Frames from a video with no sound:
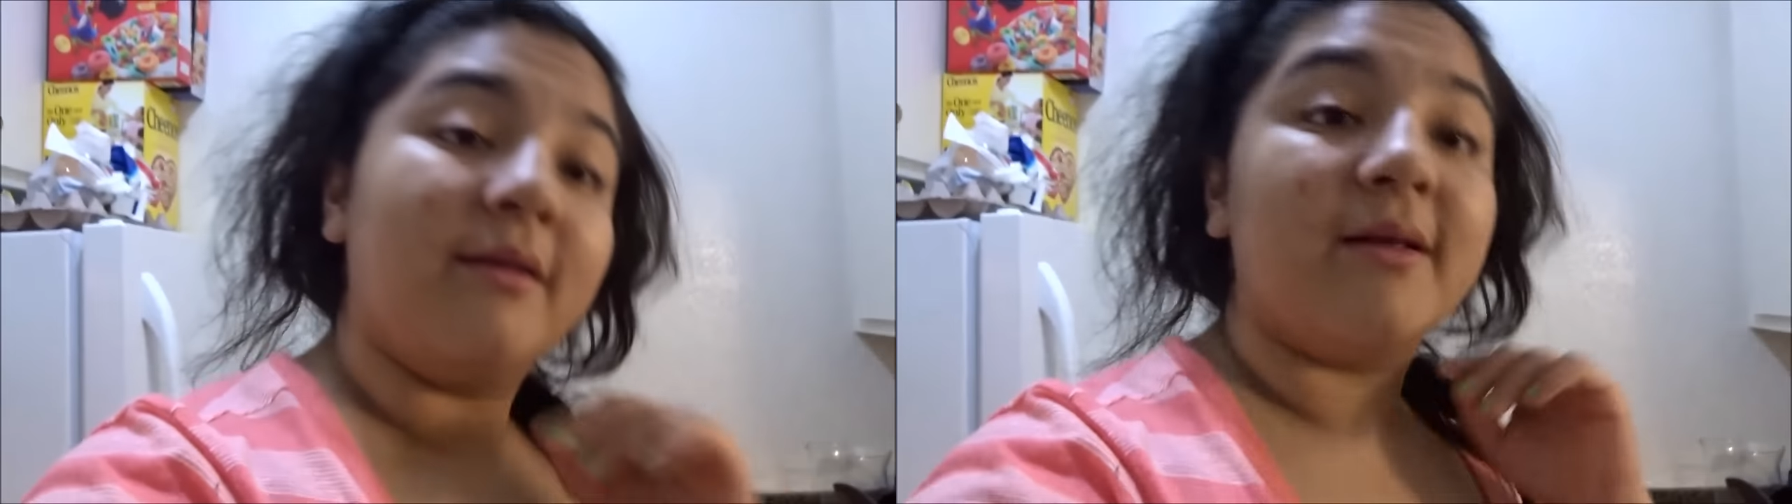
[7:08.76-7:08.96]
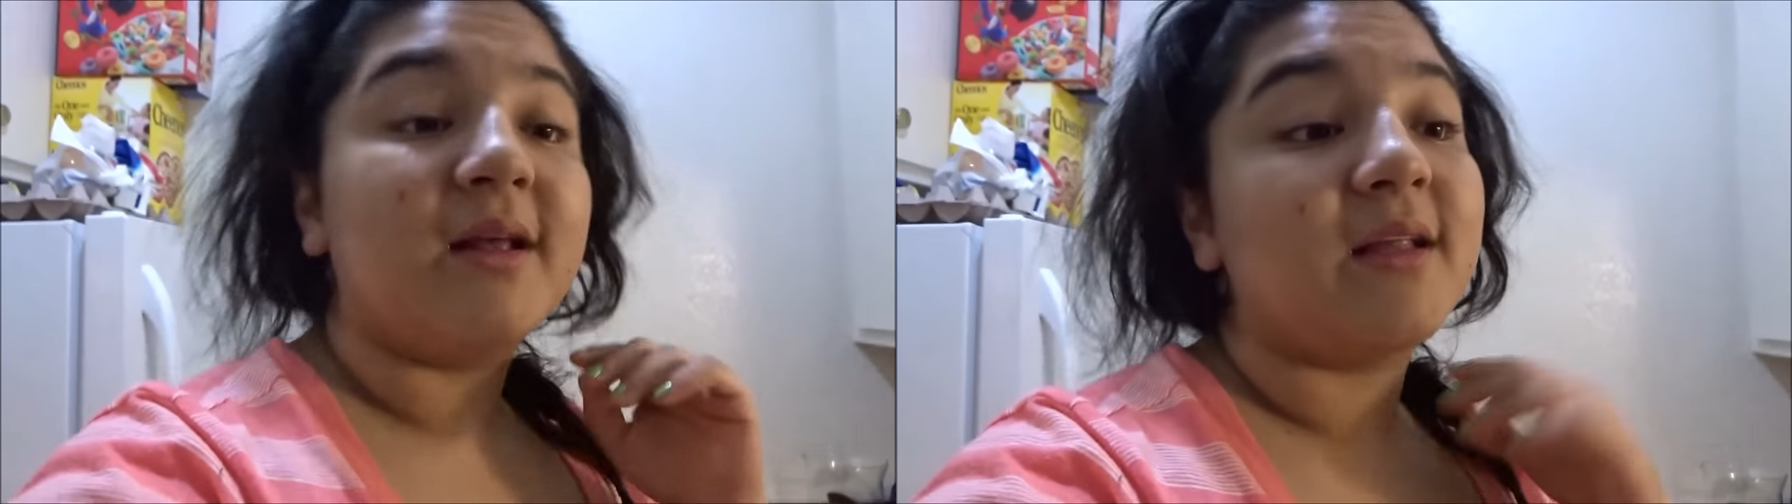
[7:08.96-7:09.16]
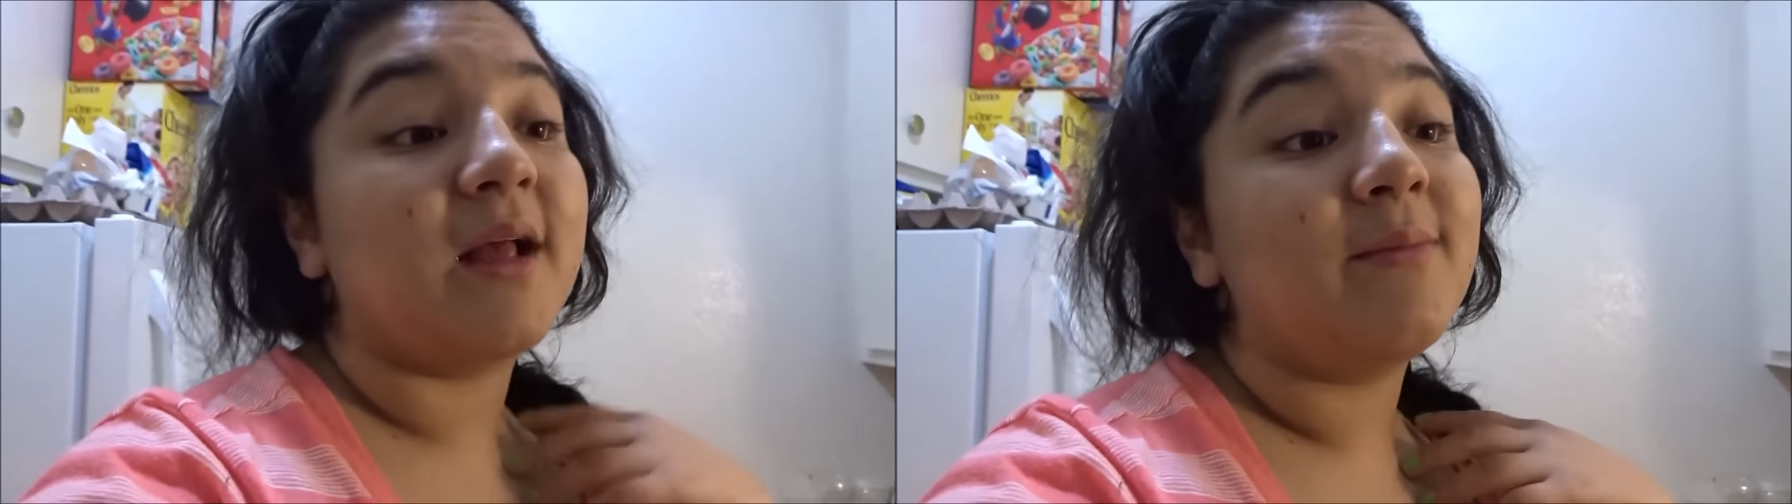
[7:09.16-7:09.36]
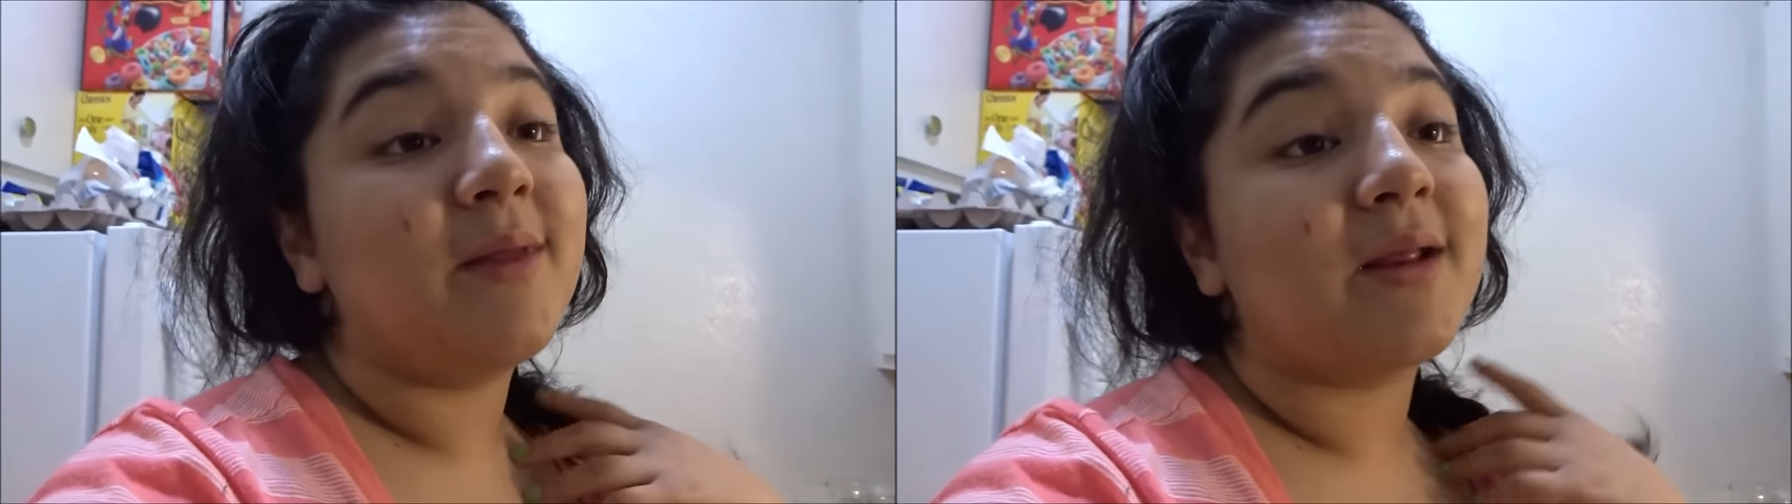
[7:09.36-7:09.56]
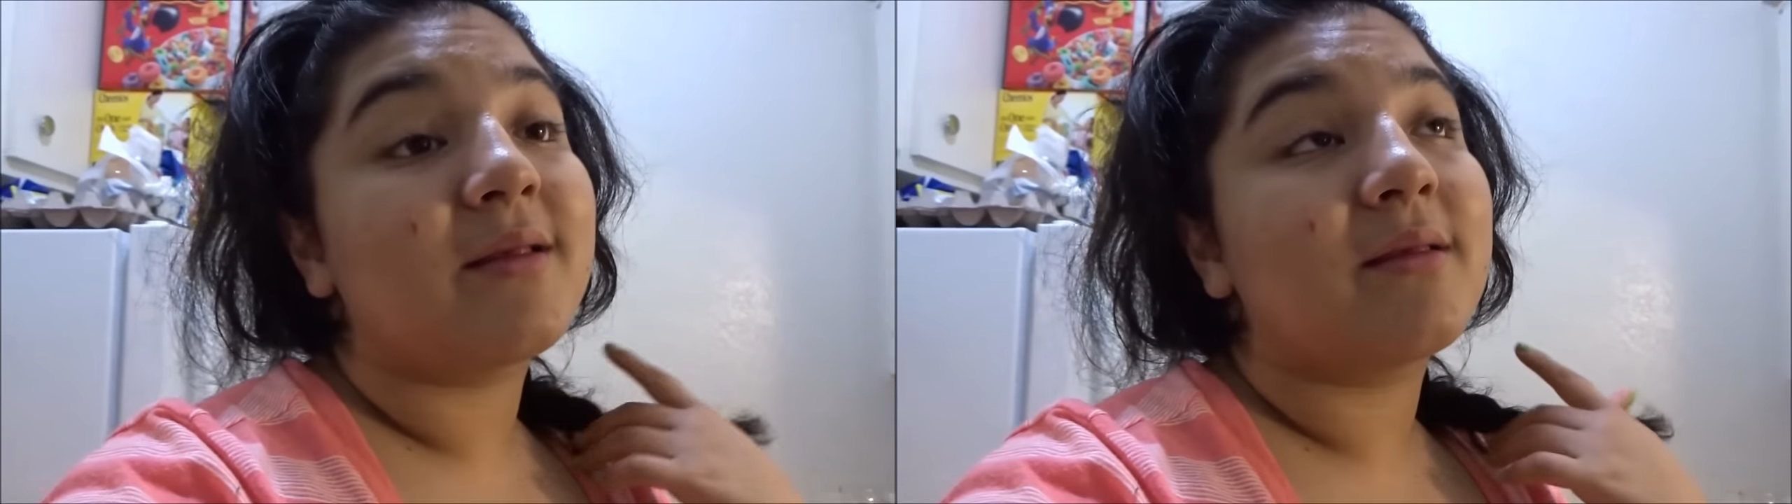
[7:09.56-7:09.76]
Cause I'm
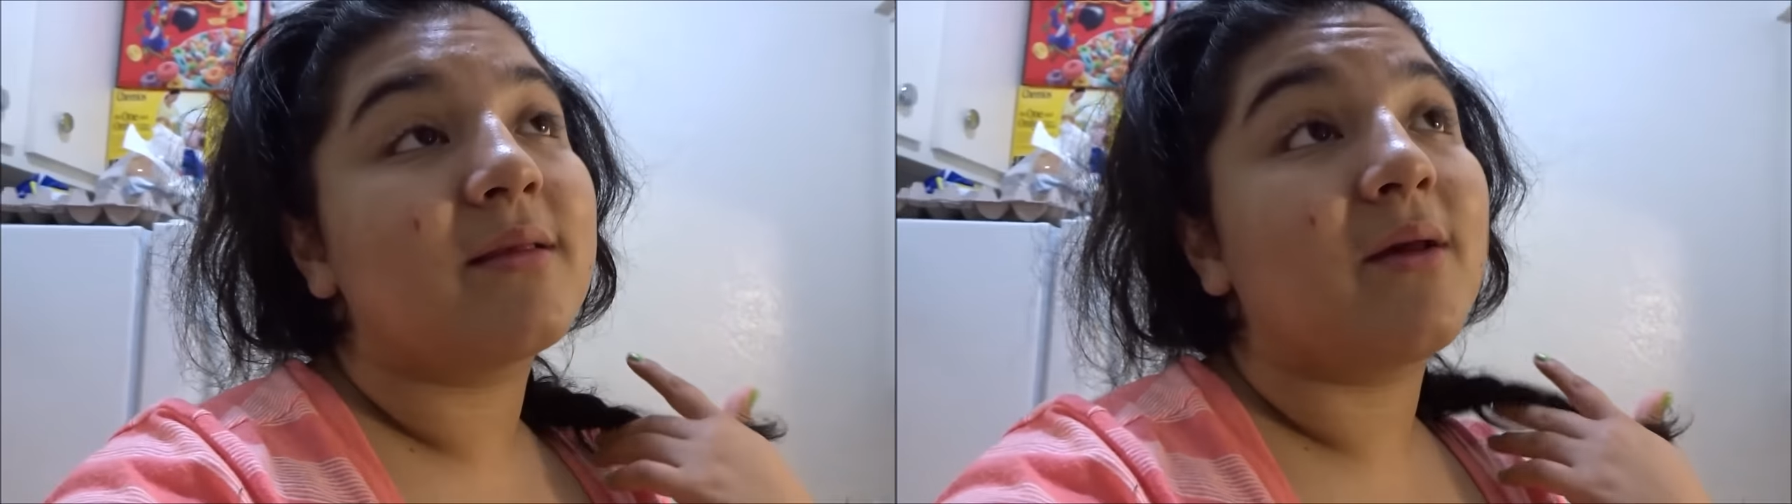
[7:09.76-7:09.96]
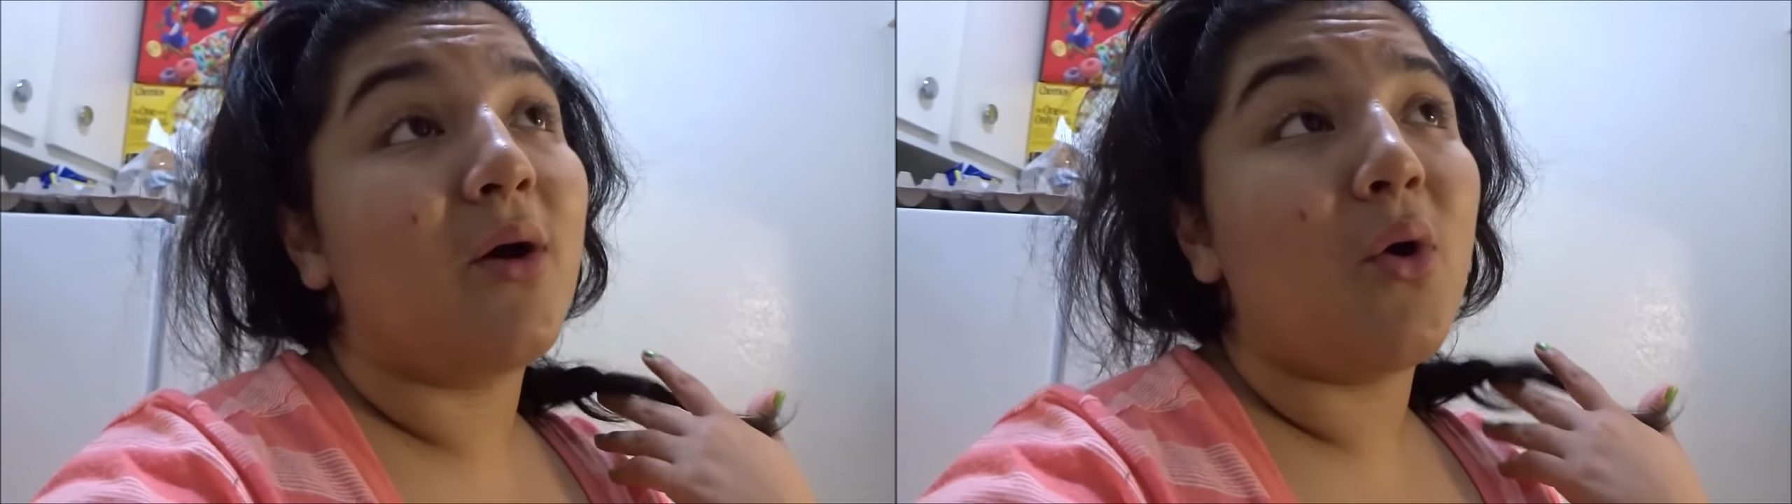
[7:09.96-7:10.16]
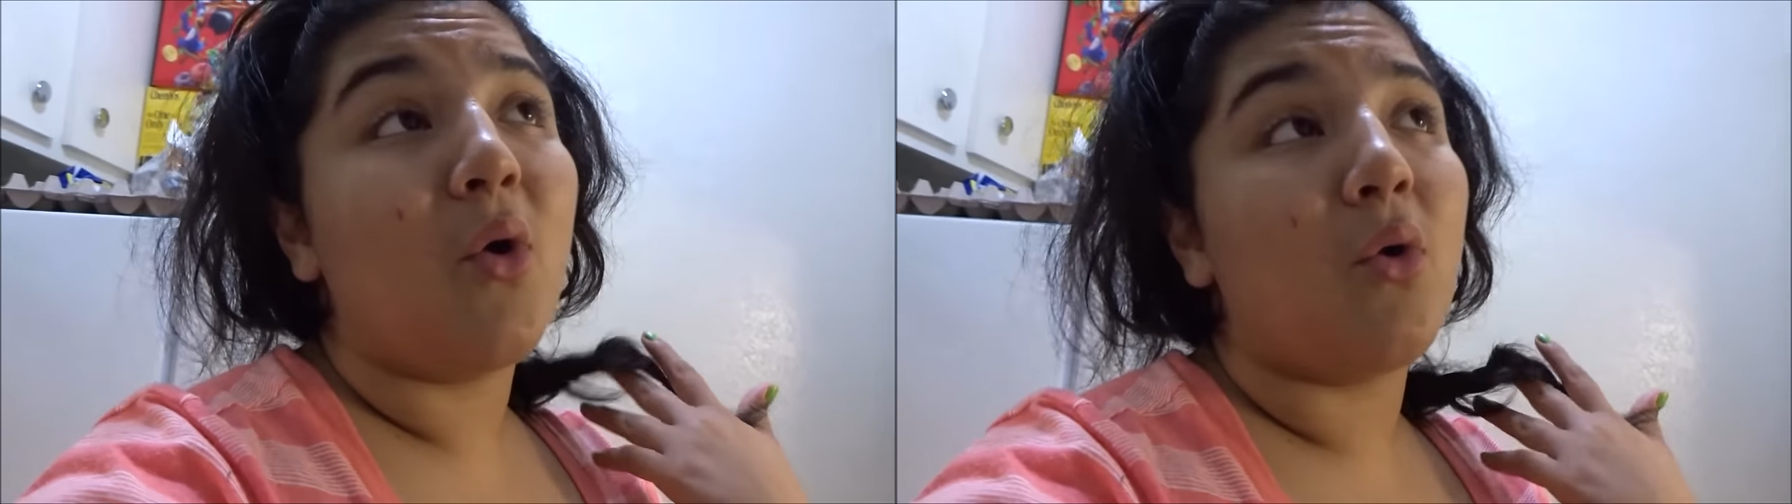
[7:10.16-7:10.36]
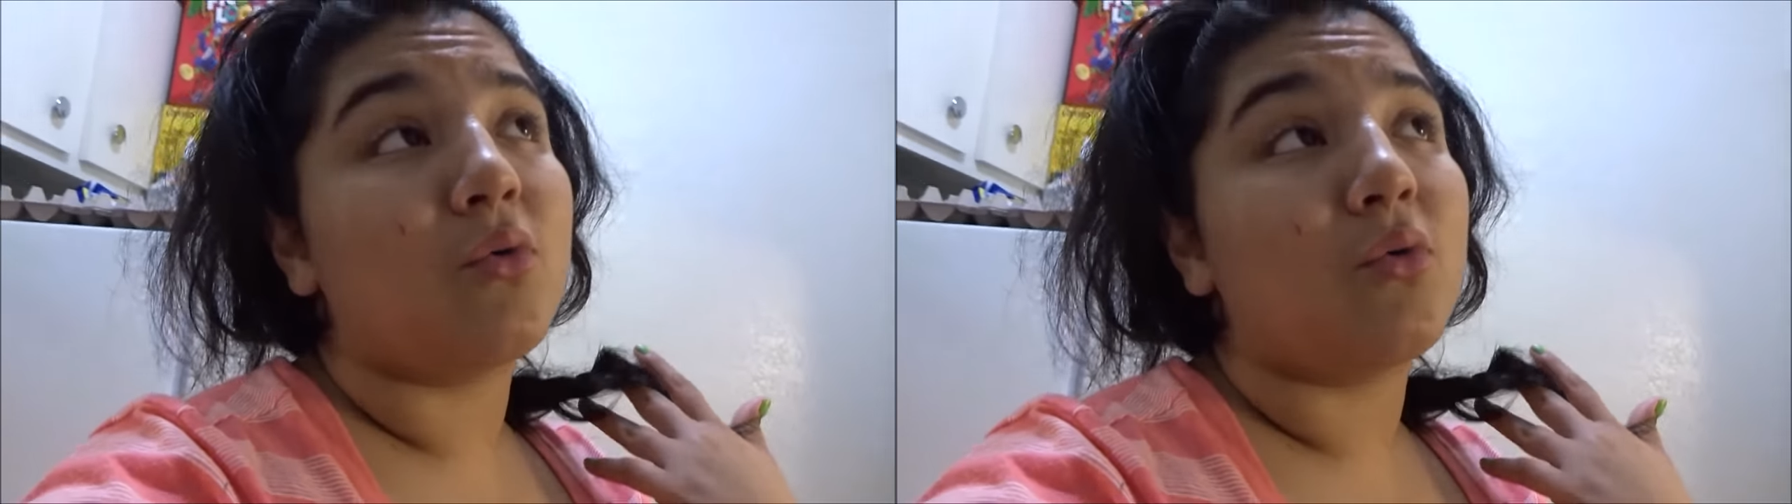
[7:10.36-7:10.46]
like so,